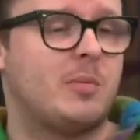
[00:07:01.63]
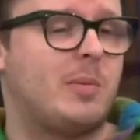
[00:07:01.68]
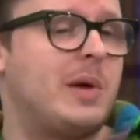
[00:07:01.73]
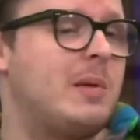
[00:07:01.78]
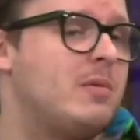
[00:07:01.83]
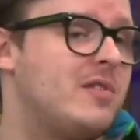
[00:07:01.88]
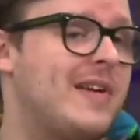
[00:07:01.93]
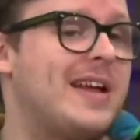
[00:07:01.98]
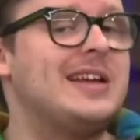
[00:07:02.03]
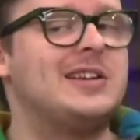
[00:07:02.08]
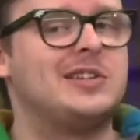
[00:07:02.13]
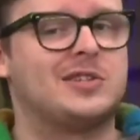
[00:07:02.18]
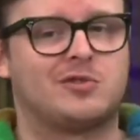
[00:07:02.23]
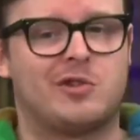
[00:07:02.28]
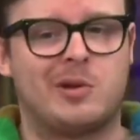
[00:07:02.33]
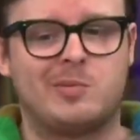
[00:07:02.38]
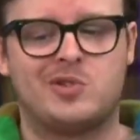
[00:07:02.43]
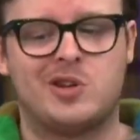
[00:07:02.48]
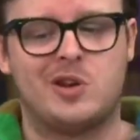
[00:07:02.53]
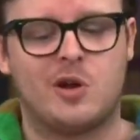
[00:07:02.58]
people of any
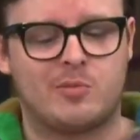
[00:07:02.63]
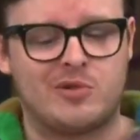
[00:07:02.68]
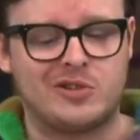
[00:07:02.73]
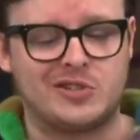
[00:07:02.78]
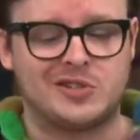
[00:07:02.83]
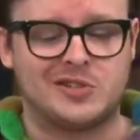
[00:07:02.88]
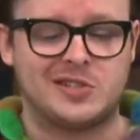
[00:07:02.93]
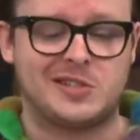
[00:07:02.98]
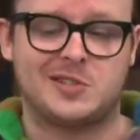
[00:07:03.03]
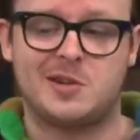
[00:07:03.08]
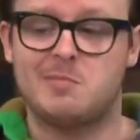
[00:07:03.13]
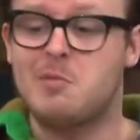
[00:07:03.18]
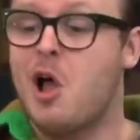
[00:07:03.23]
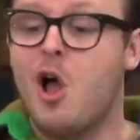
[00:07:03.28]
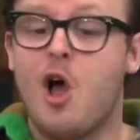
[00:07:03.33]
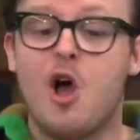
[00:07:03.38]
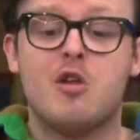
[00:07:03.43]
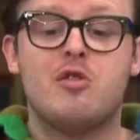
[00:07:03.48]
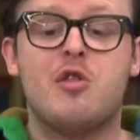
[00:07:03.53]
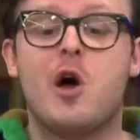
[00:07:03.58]
description in our prison system.
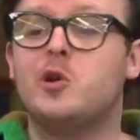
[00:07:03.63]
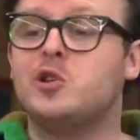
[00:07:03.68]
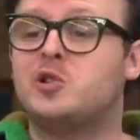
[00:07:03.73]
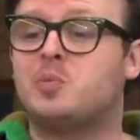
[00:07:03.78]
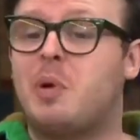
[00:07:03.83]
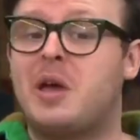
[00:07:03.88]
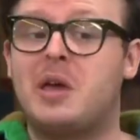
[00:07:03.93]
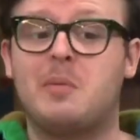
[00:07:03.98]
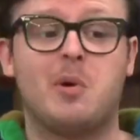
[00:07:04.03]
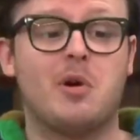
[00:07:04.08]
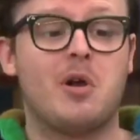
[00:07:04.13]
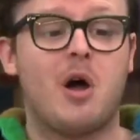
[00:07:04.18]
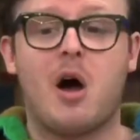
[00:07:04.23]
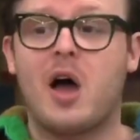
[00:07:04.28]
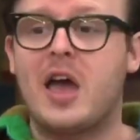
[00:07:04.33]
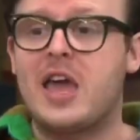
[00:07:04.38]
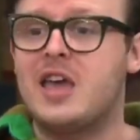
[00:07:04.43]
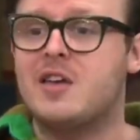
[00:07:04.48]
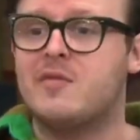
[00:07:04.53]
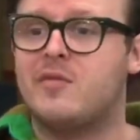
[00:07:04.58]
Those people are
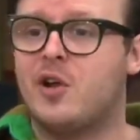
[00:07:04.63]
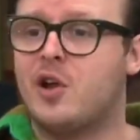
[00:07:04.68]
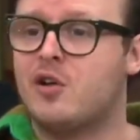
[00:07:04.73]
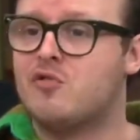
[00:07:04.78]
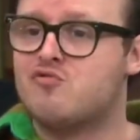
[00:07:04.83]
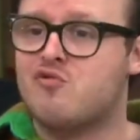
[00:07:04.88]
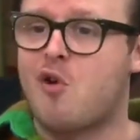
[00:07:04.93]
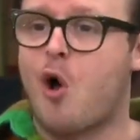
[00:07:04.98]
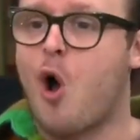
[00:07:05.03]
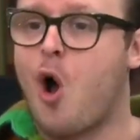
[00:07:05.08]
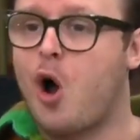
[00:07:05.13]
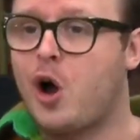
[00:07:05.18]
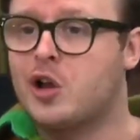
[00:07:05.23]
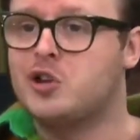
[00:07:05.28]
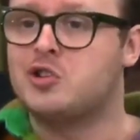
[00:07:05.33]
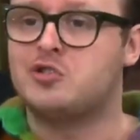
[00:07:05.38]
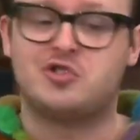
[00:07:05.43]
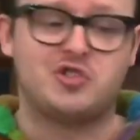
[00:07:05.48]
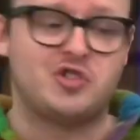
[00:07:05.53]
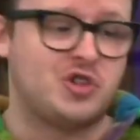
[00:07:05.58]
evil and wrong
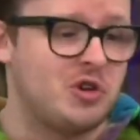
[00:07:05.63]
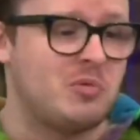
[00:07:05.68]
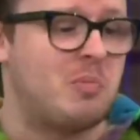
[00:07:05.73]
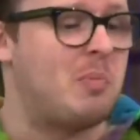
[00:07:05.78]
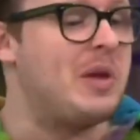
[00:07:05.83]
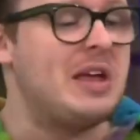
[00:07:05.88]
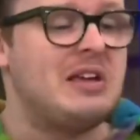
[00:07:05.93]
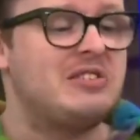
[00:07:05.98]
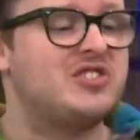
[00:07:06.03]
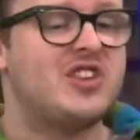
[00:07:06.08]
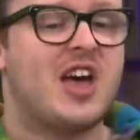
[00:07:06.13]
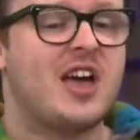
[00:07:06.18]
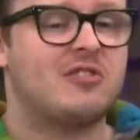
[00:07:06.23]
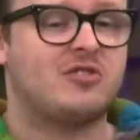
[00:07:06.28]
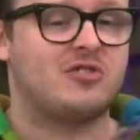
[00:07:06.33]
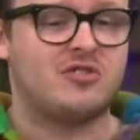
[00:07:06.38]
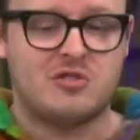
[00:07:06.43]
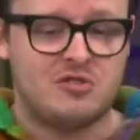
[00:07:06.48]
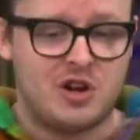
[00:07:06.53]
and should be sectioned.